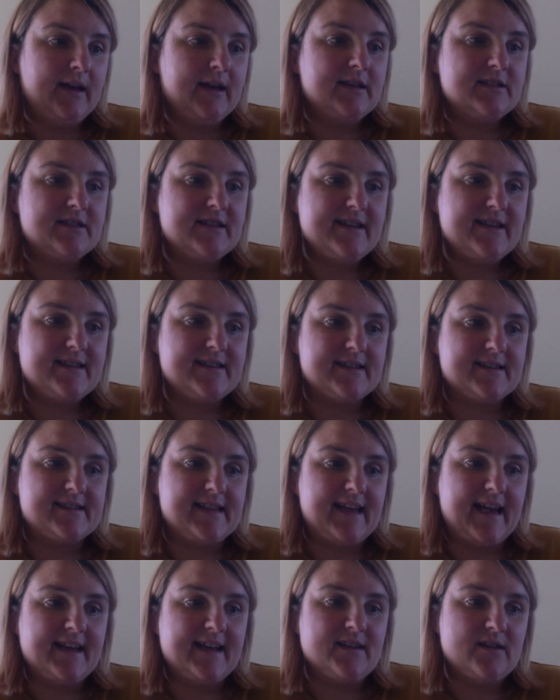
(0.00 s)
Jesus
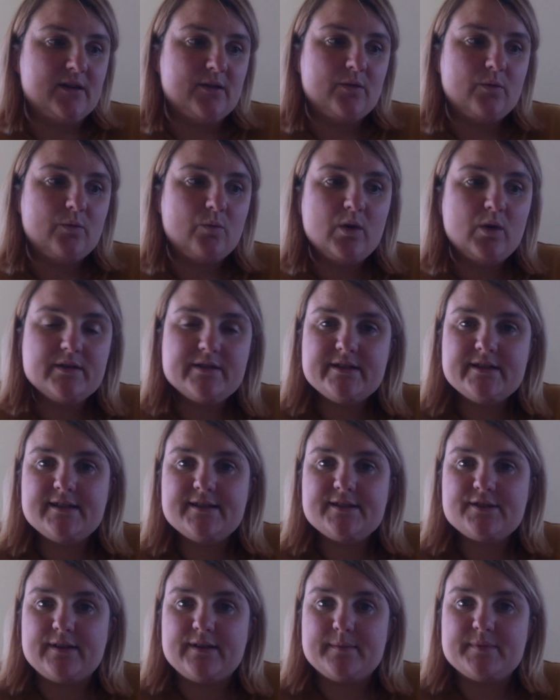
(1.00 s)
said, "What do the
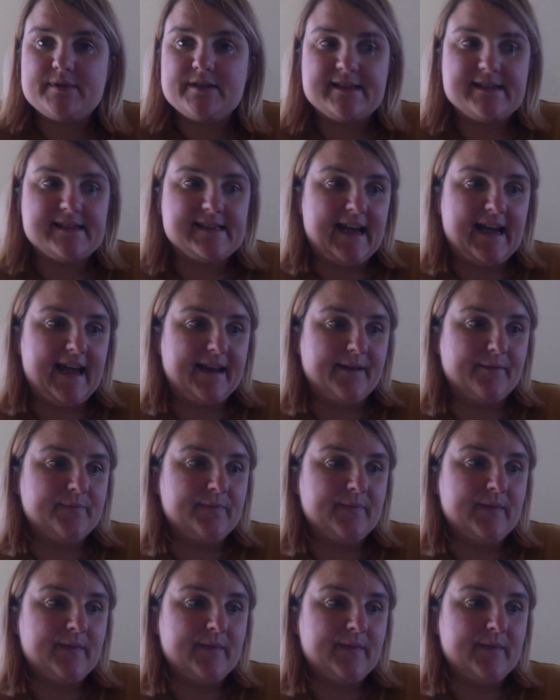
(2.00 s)
scriptures say?